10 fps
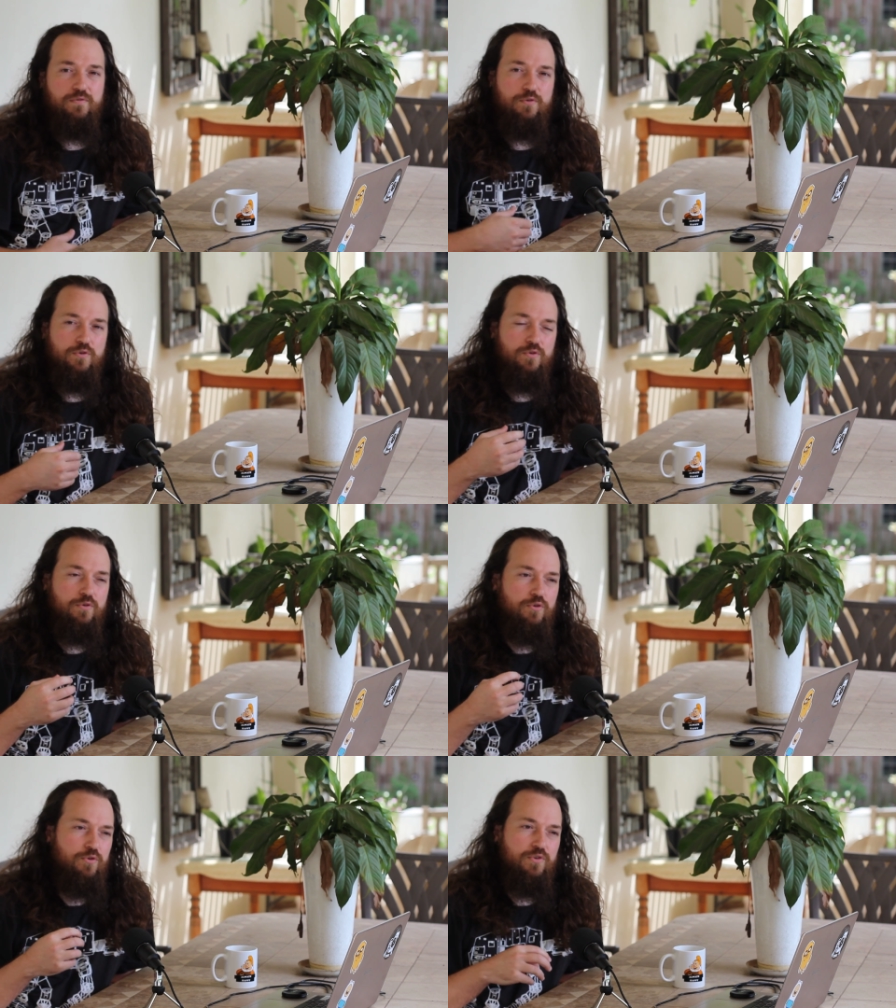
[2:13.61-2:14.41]
If
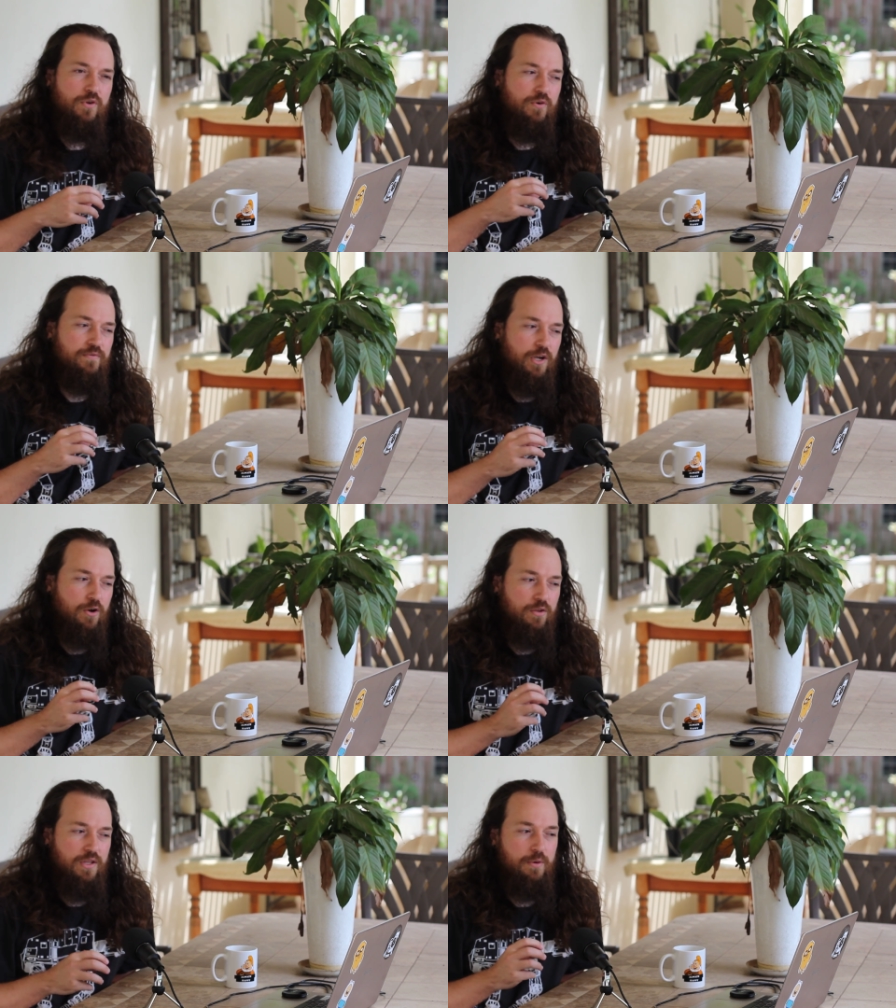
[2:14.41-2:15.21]
you do sort of
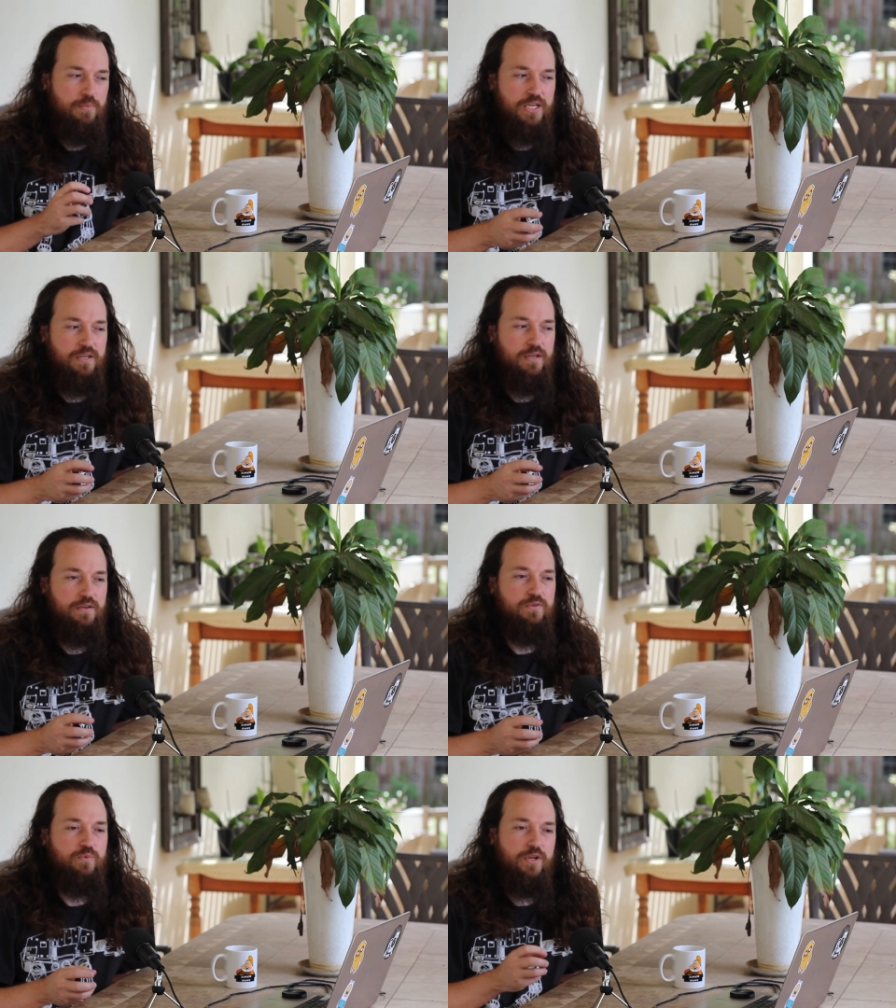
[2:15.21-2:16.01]
like online
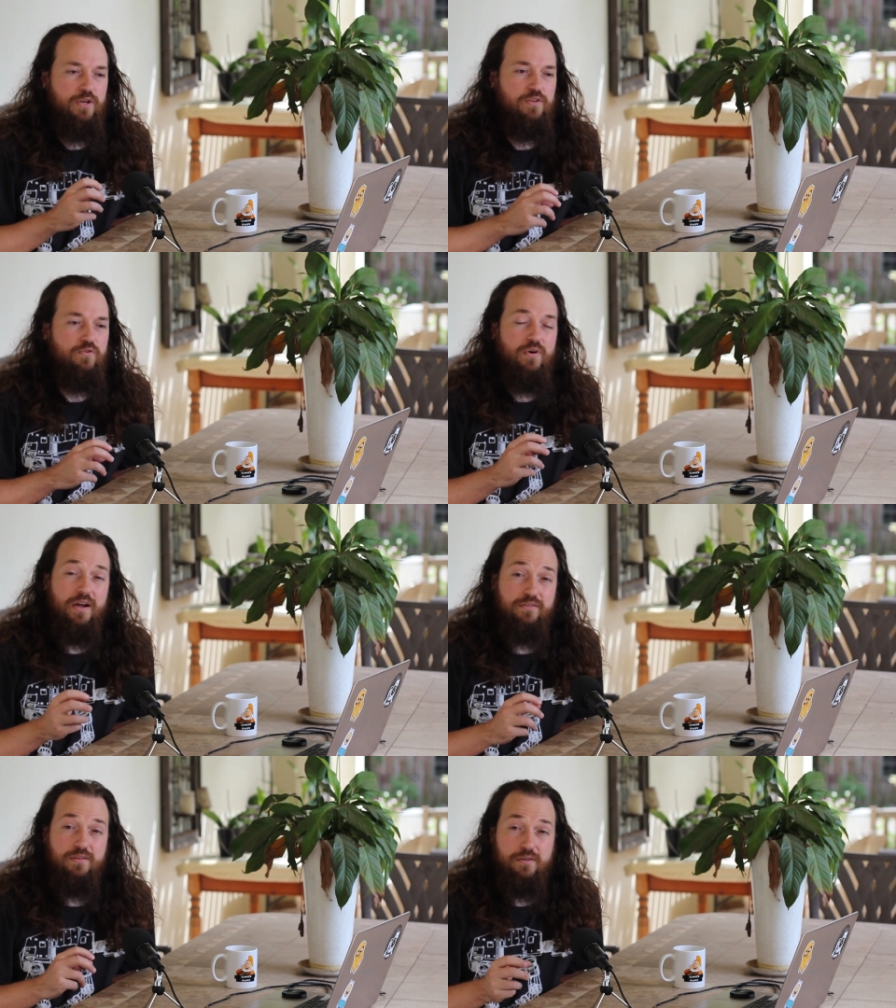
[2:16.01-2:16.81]
meetings where you need to
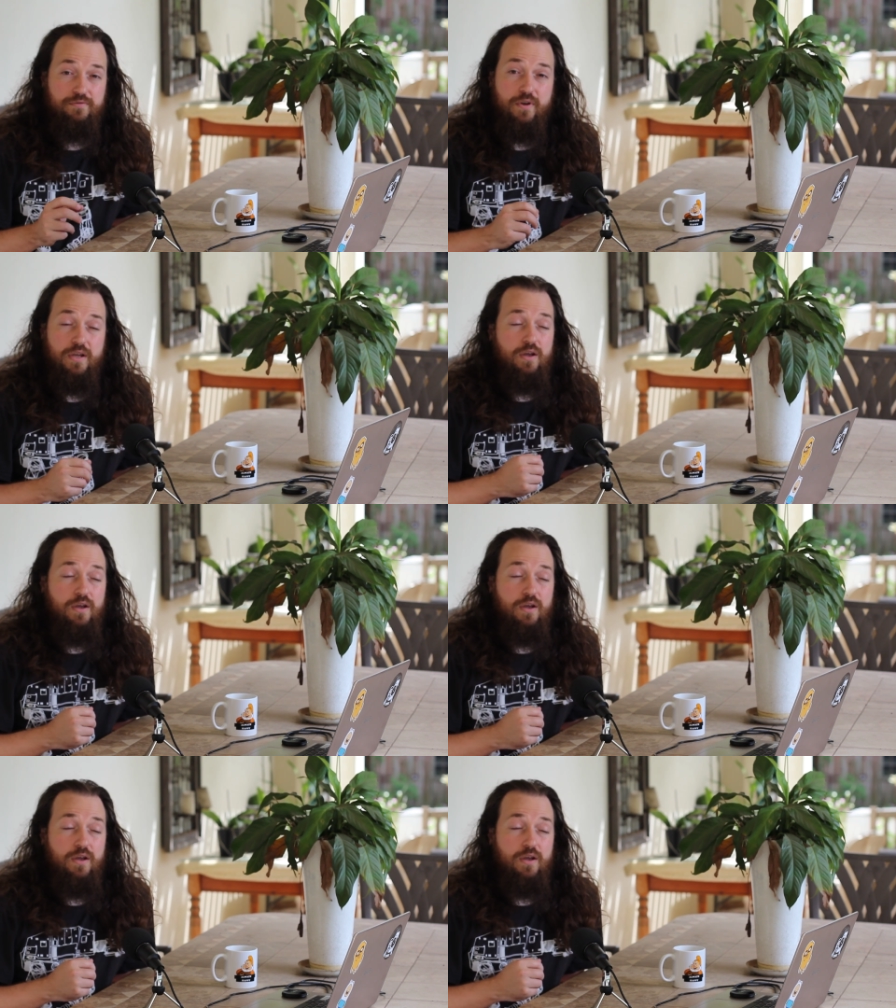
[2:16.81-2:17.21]
write stuff,